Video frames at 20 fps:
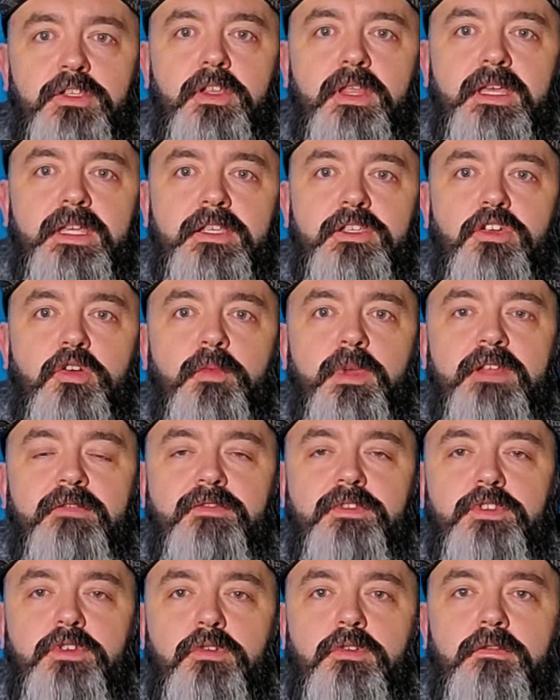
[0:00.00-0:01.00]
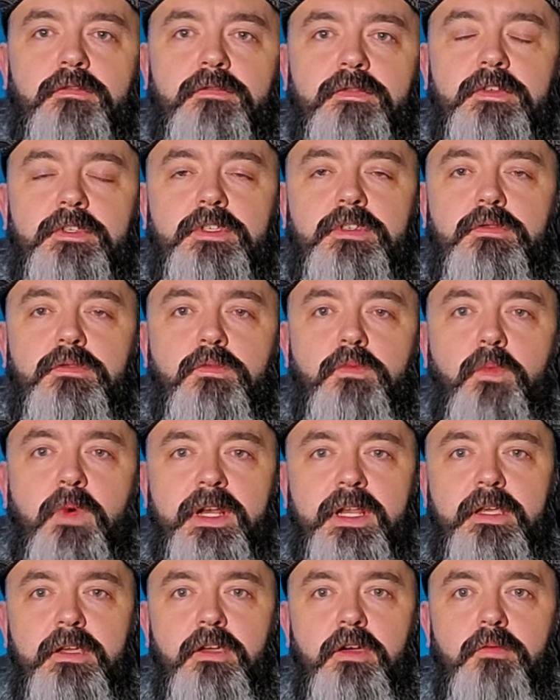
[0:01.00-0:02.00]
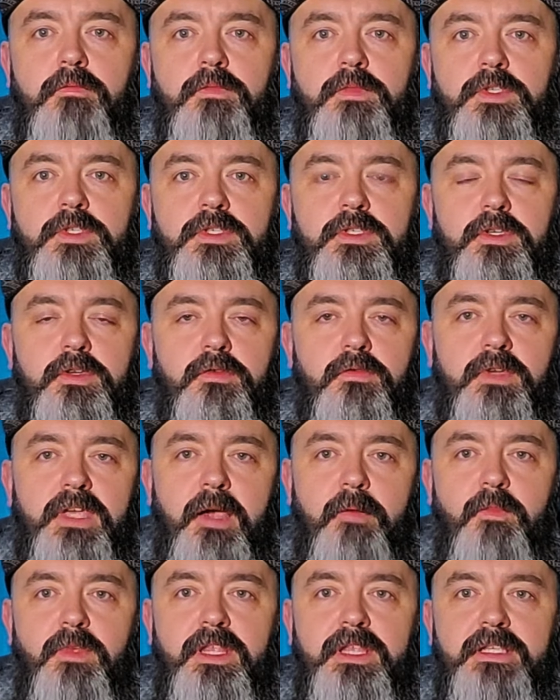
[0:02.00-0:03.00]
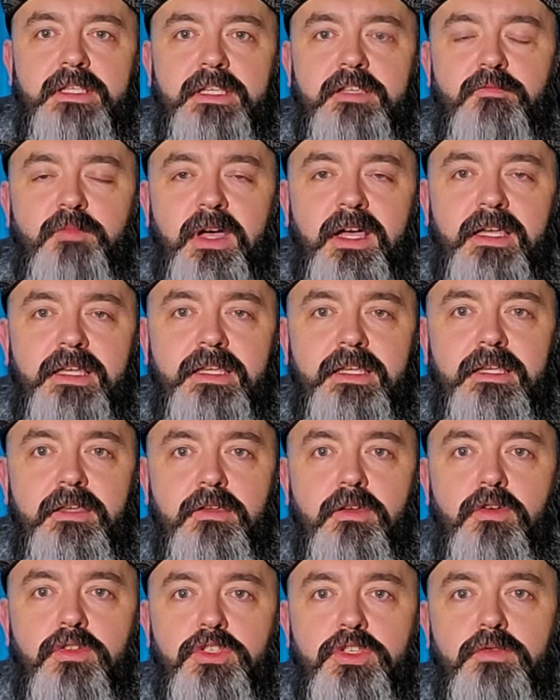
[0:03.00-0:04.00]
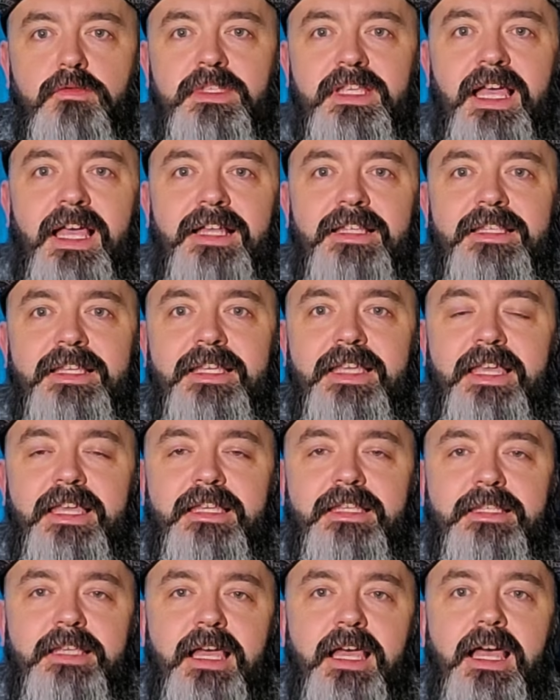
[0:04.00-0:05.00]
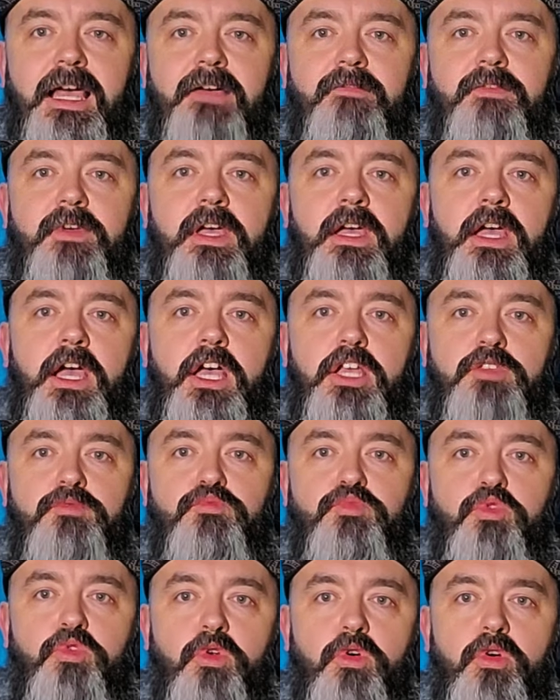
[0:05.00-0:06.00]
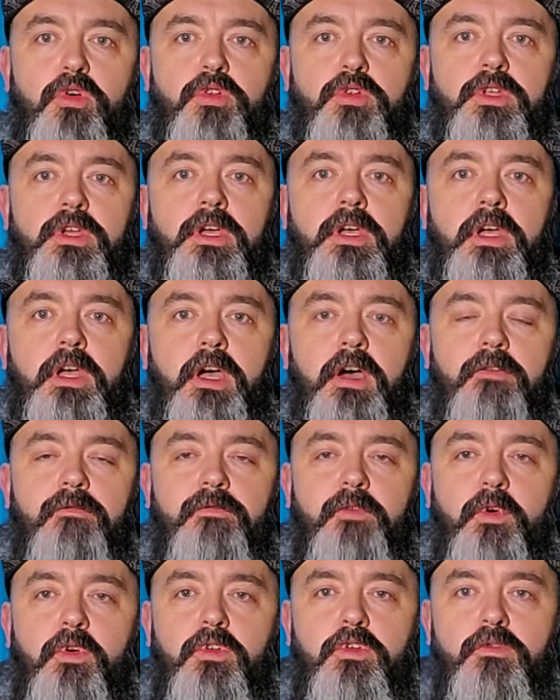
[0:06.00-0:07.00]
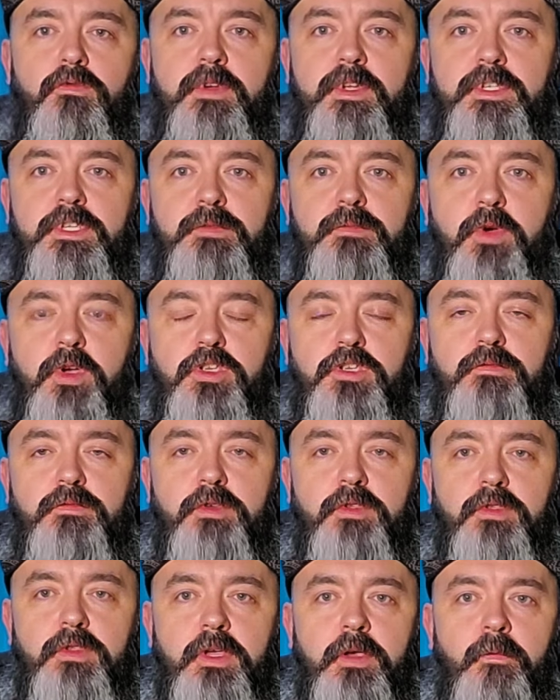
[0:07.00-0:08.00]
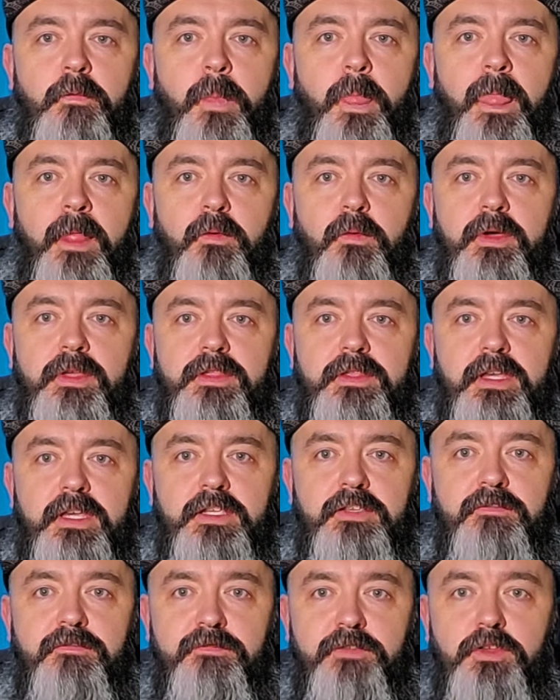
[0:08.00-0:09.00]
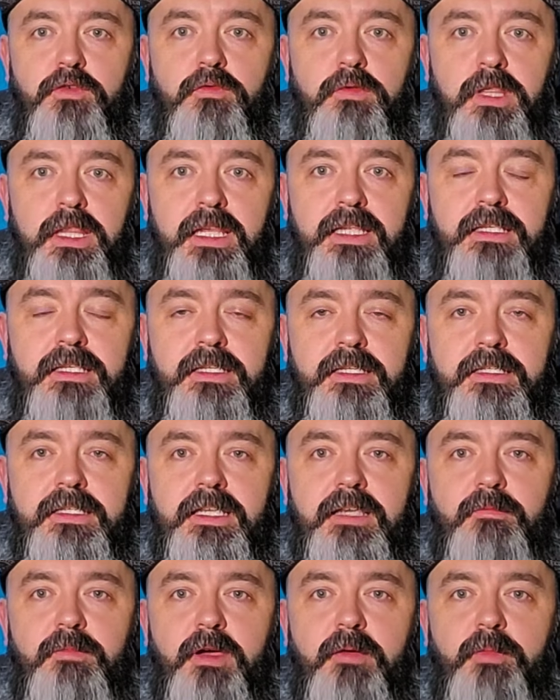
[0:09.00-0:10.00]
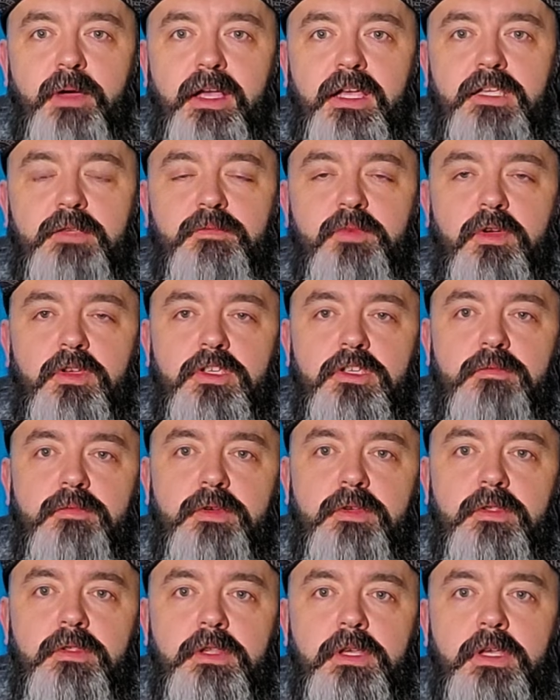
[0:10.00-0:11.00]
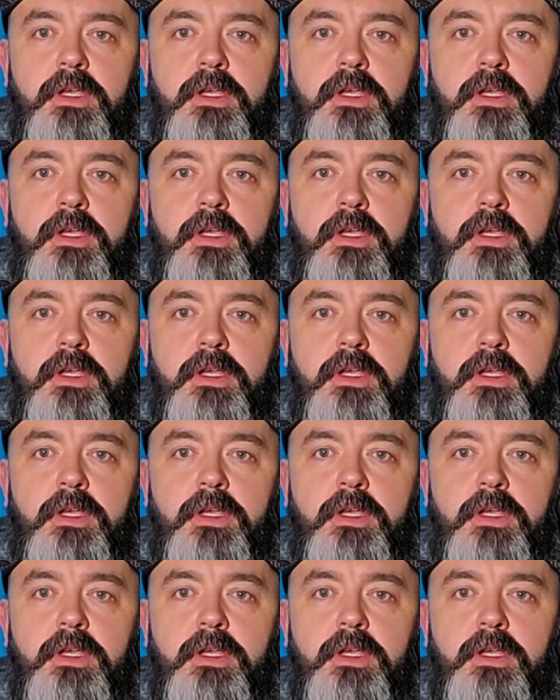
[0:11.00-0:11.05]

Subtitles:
like so many photographers, when it comes to camera lenses, my go-to tactic is to have as broad a focal range as possible with as few lenses in my bag as possible.